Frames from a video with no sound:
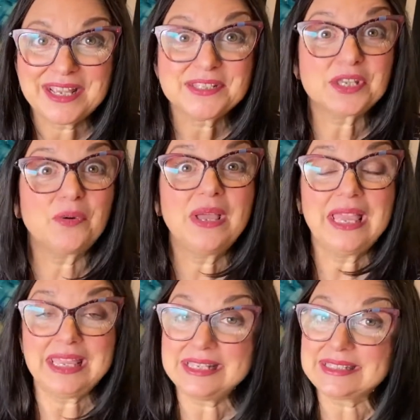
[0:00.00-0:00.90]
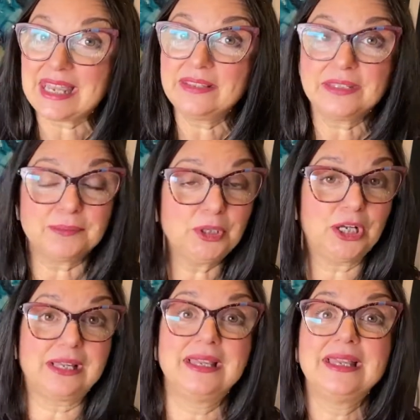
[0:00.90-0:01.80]
So he's telling them,
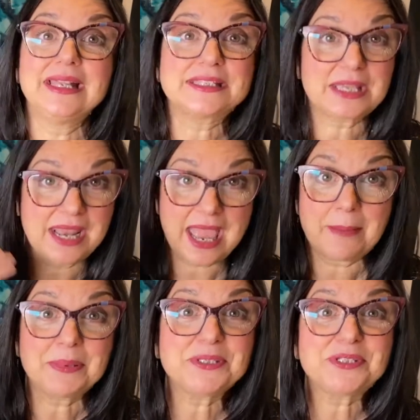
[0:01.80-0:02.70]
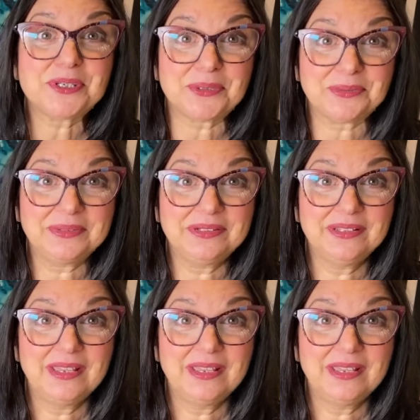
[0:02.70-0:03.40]
look, it's going to happen soon.